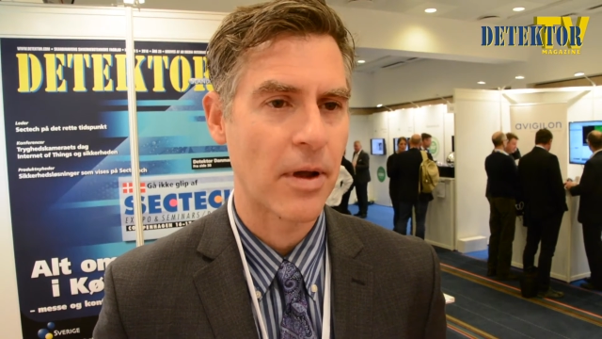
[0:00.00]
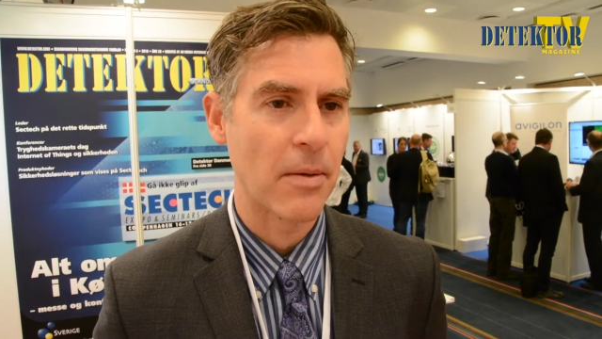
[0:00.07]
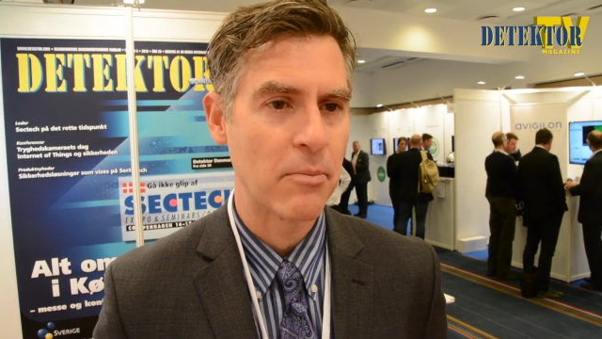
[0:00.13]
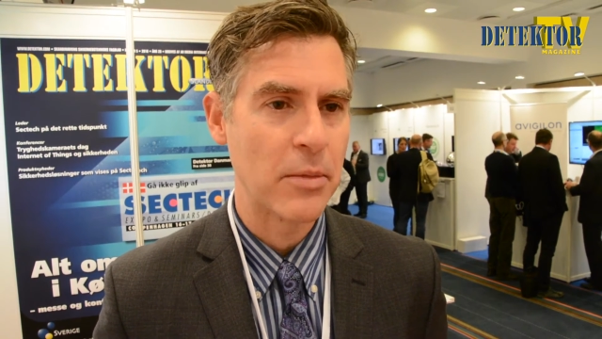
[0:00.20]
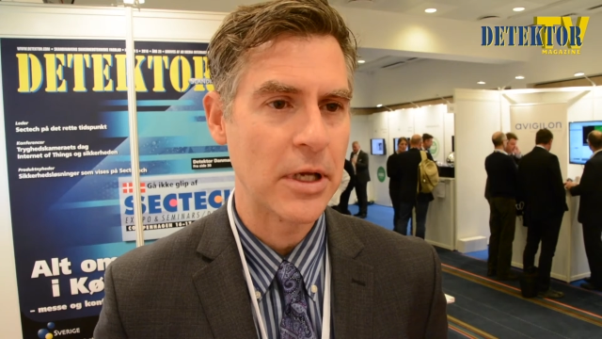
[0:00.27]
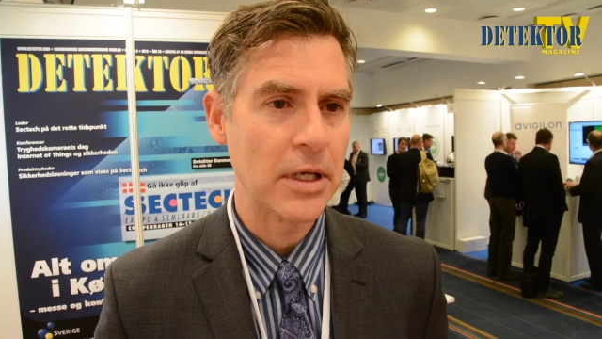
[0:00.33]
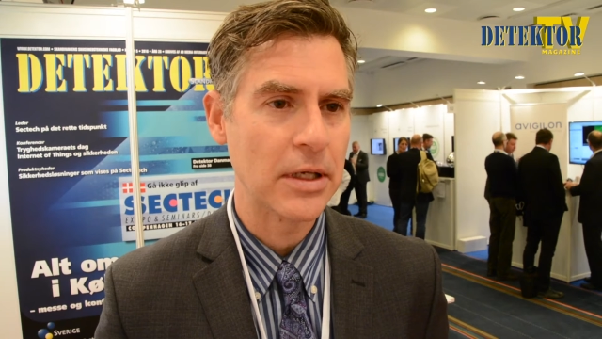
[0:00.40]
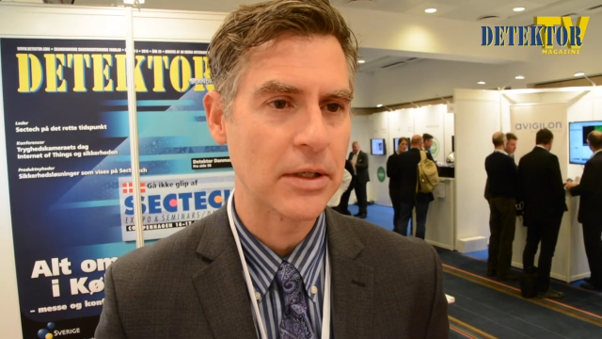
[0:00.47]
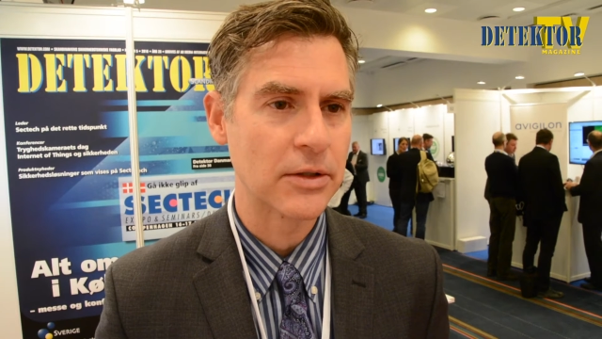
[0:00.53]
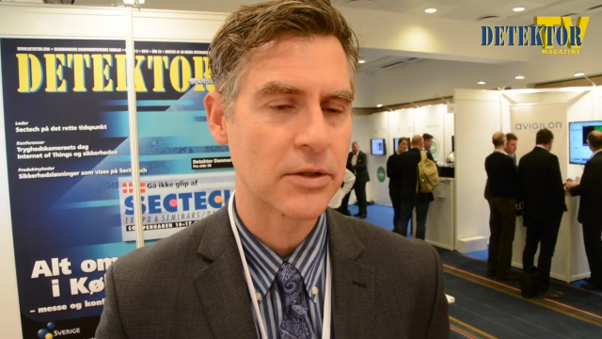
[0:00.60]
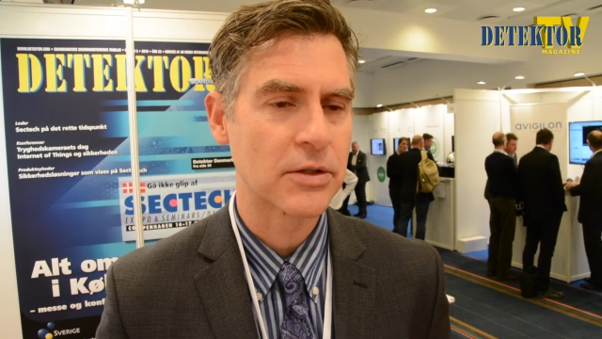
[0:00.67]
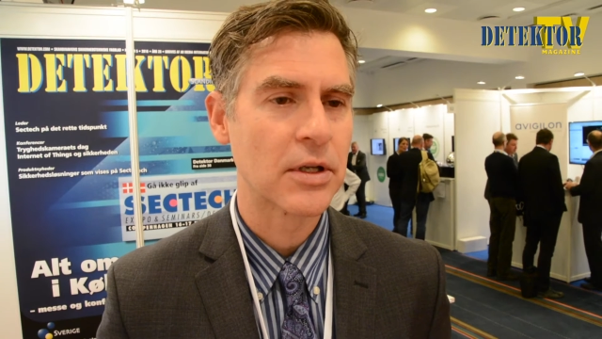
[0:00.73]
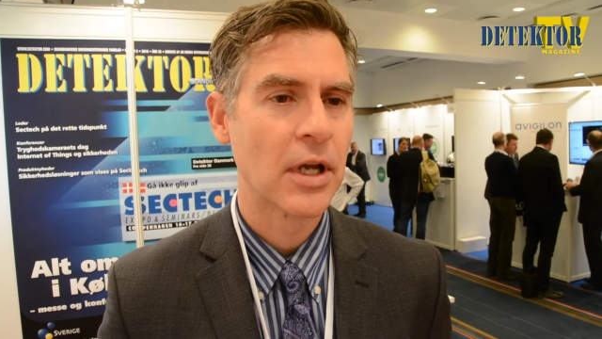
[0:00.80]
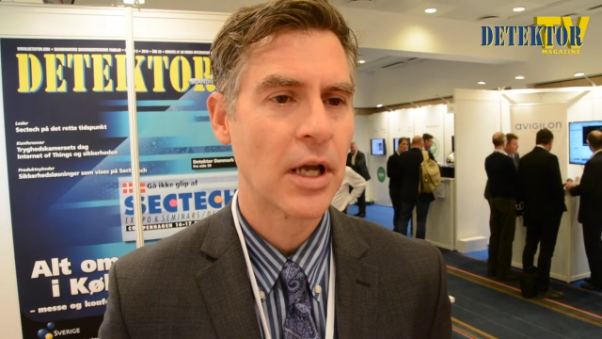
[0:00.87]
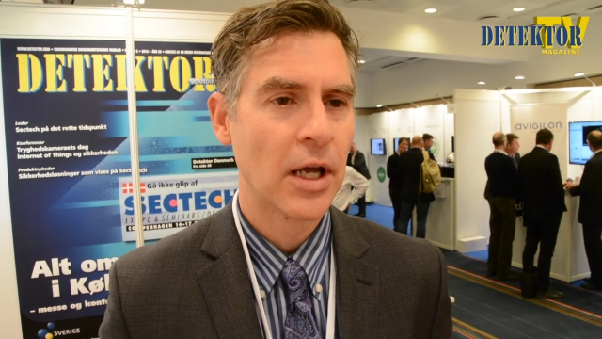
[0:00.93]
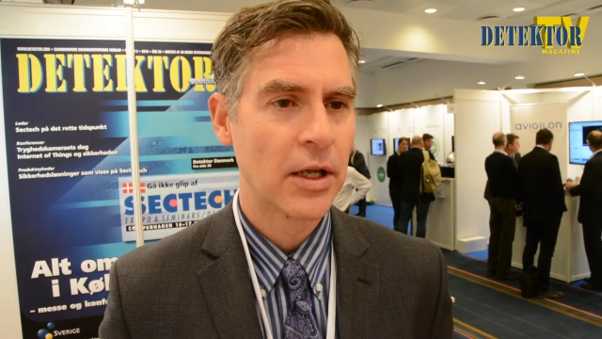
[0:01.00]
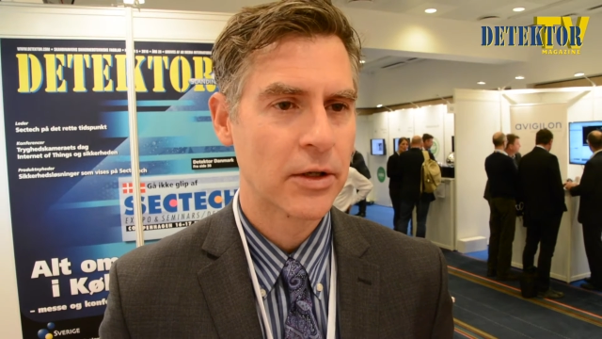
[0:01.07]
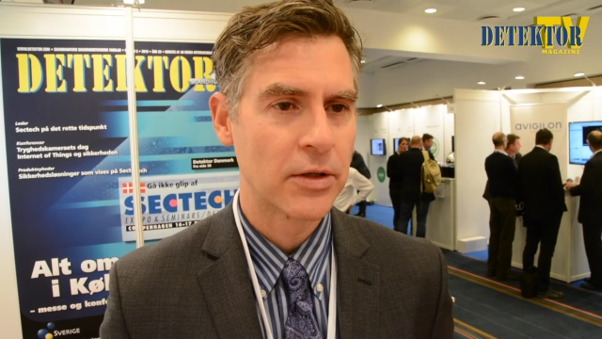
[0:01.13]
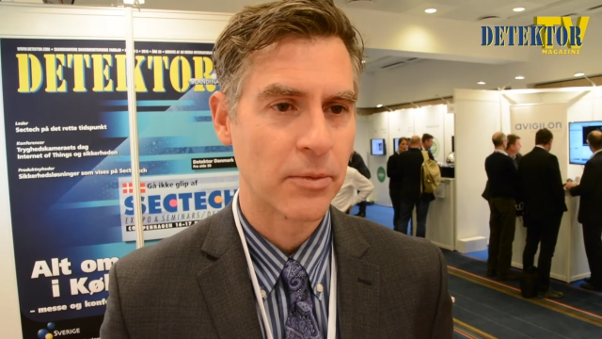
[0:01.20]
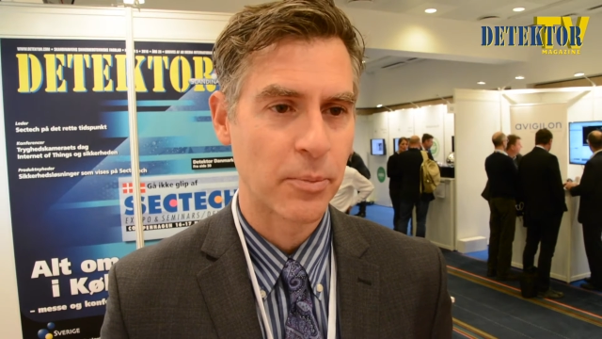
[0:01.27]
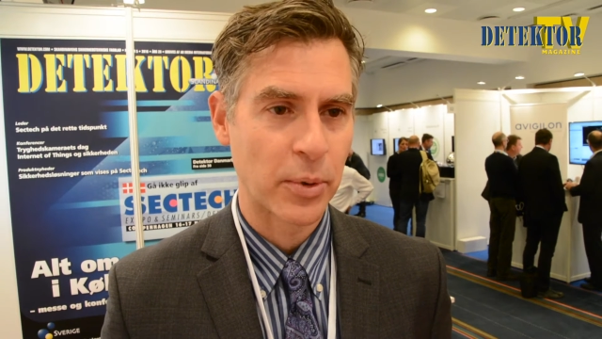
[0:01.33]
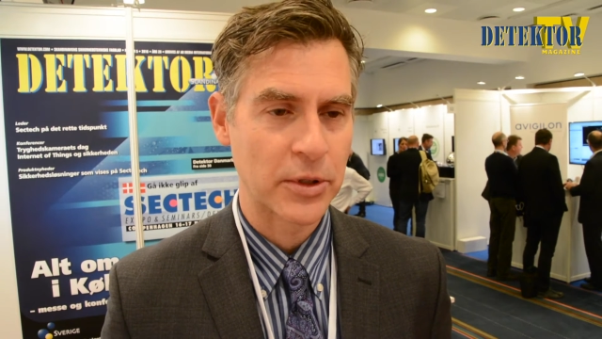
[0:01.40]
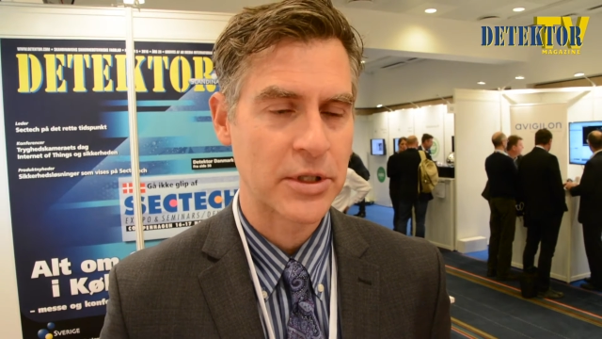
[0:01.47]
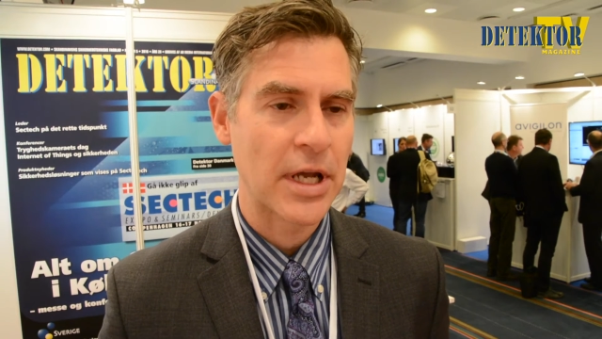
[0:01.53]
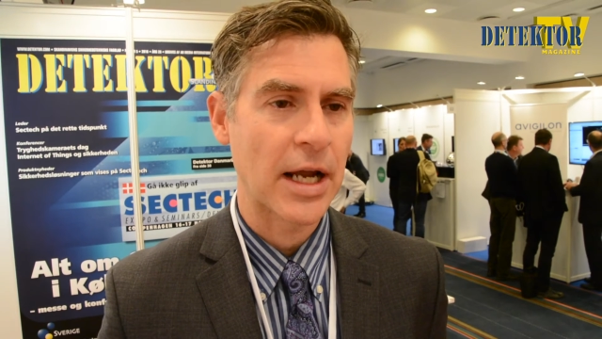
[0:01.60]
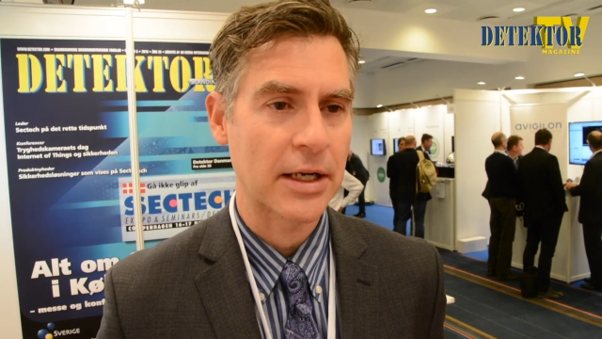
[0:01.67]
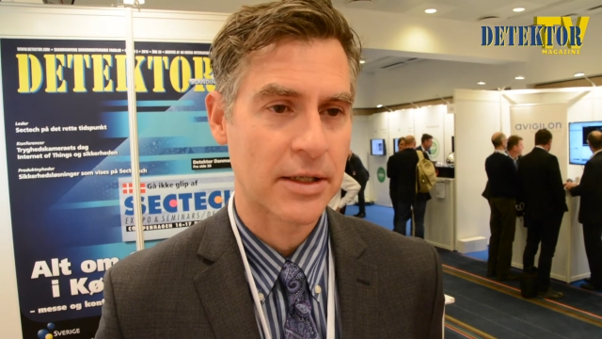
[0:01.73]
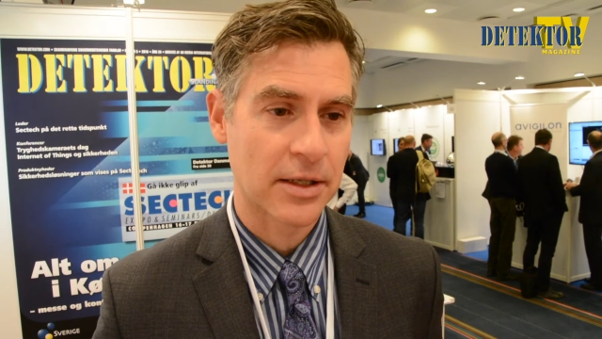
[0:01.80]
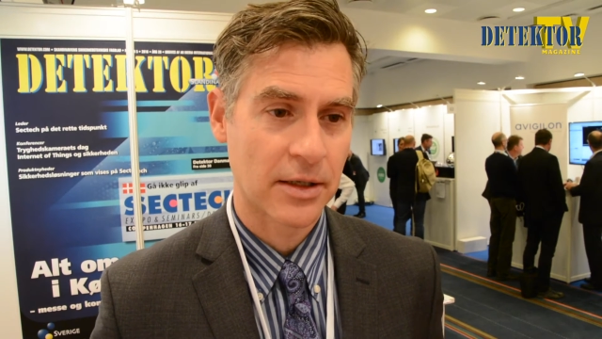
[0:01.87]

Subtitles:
a means to protect